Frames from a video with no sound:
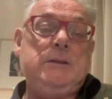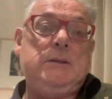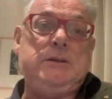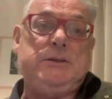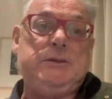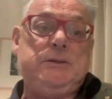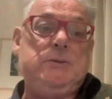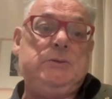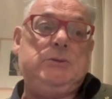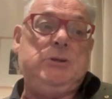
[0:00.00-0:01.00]
this
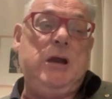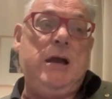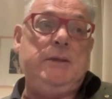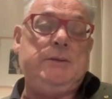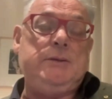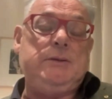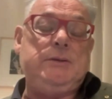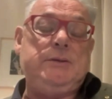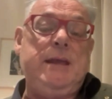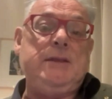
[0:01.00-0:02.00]
China's
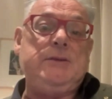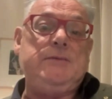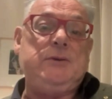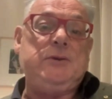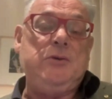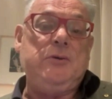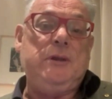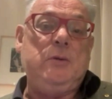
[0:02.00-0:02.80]
sense of security,